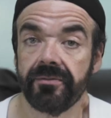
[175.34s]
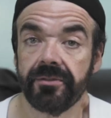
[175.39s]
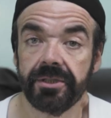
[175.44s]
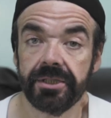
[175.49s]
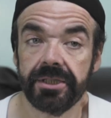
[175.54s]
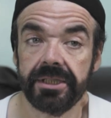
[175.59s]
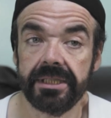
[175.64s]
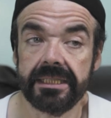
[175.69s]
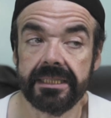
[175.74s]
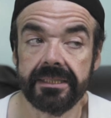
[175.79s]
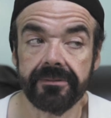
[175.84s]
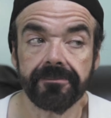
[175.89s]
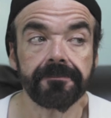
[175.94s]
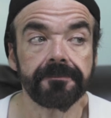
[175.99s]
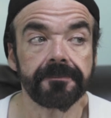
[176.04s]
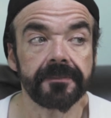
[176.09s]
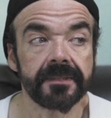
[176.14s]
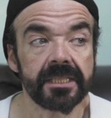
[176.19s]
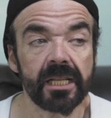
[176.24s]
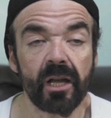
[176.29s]
She
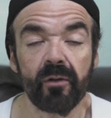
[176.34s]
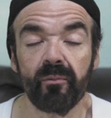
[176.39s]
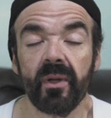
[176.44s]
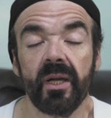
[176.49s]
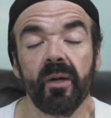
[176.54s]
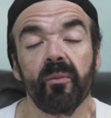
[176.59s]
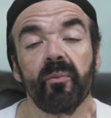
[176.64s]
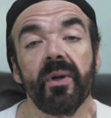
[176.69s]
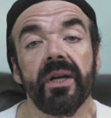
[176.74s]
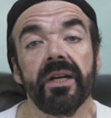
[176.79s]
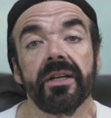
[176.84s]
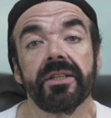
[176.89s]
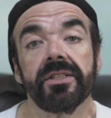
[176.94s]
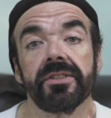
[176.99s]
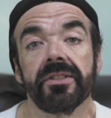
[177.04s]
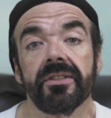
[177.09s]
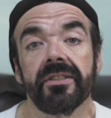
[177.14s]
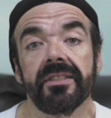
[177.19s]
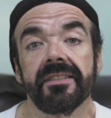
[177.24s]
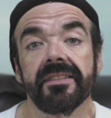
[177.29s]
sent me a
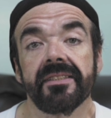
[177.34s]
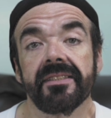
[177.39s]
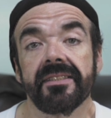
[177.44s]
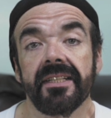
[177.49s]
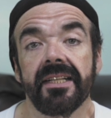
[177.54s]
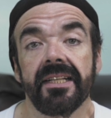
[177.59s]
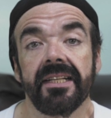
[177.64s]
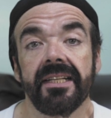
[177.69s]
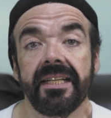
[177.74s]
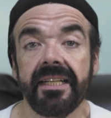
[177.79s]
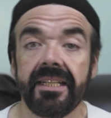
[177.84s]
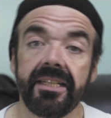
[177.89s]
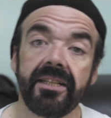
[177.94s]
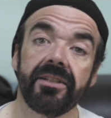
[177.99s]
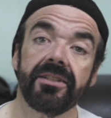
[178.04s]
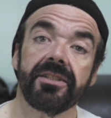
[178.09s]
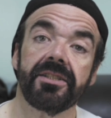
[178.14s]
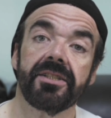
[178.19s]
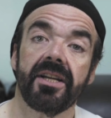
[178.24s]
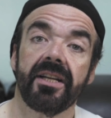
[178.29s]
picture and said,
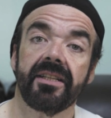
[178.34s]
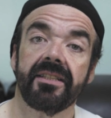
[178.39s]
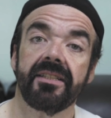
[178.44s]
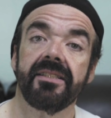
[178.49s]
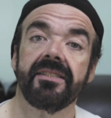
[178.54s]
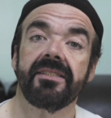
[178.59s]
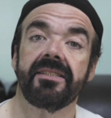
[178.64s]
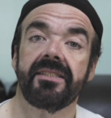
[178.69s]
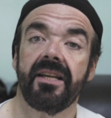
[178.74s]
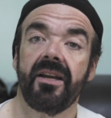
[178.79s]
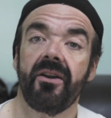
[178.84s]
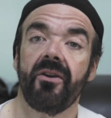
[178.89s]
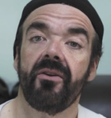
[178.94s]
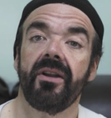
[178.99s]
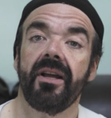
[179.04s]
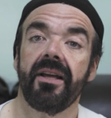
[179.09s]
here, check this out.